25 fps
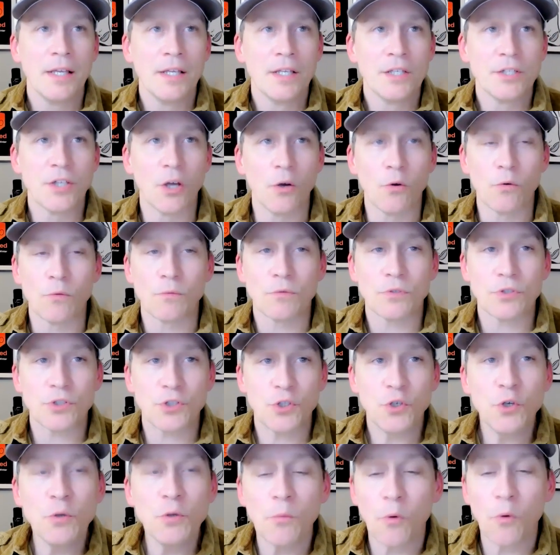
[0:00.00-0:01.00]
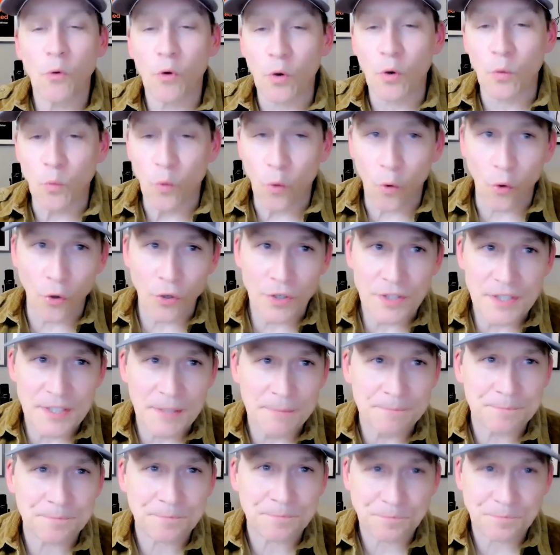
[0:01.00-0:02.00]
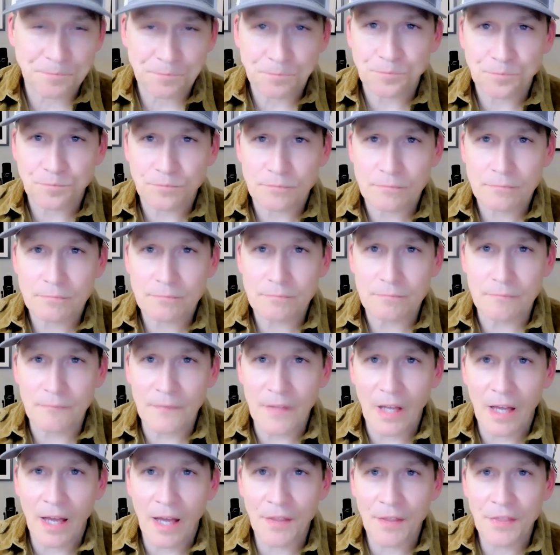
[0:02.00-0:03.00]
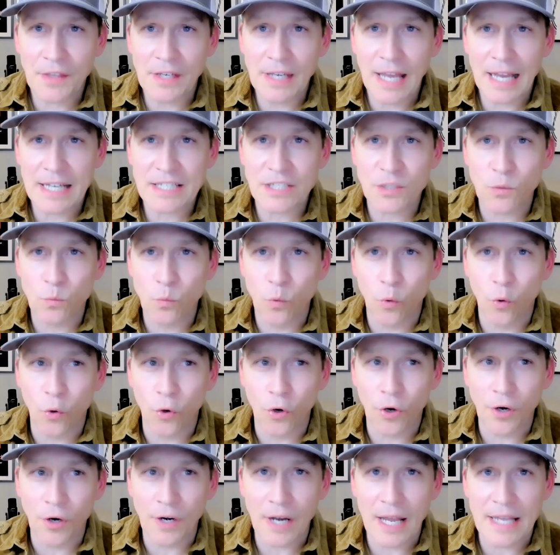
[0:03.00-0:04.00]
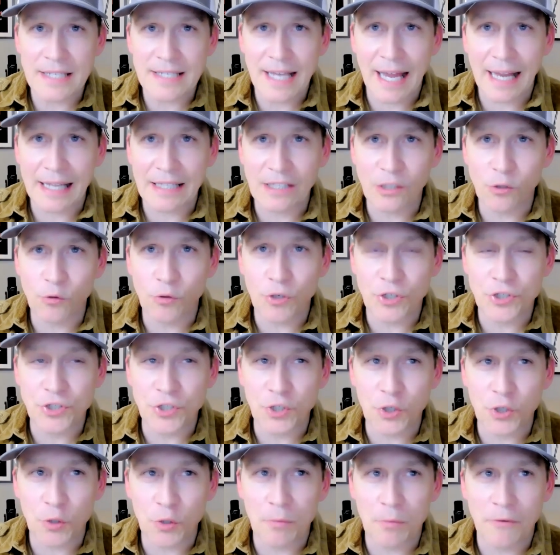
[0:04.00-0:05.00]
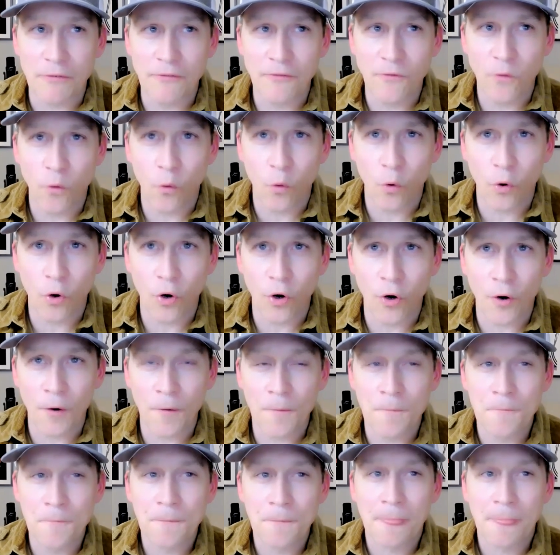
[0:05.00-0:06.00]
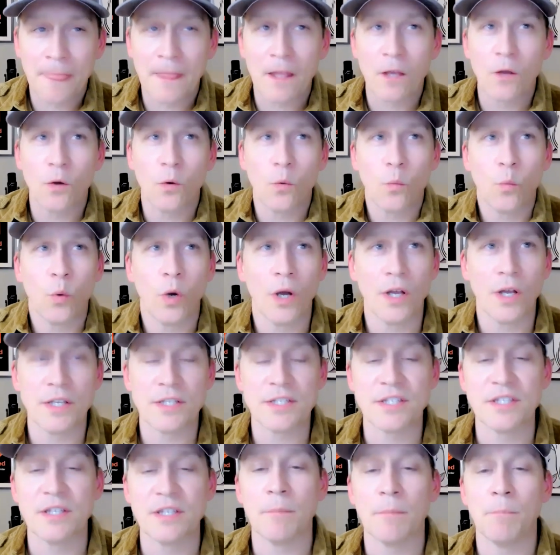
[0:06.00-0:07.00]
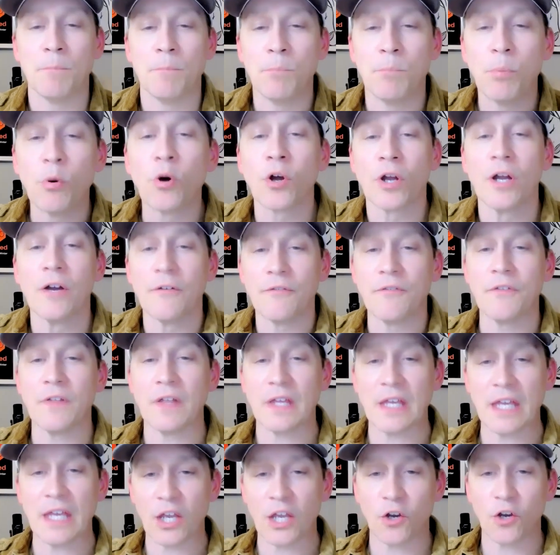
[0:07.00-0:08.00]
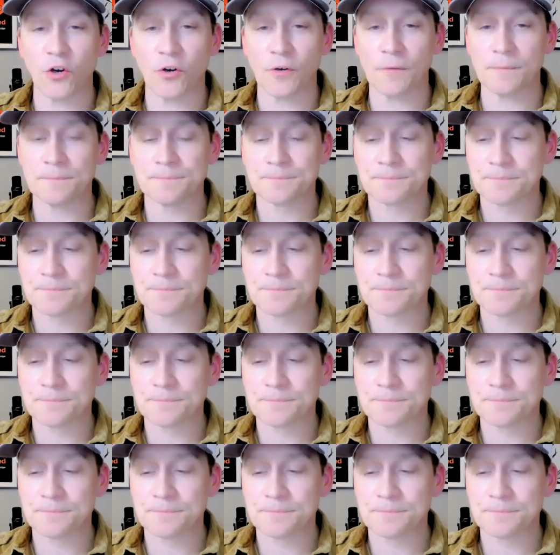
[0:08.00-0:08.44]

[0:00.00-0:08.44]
So 2 more awards. The next award, as I alluded to before, was the Book of the Year.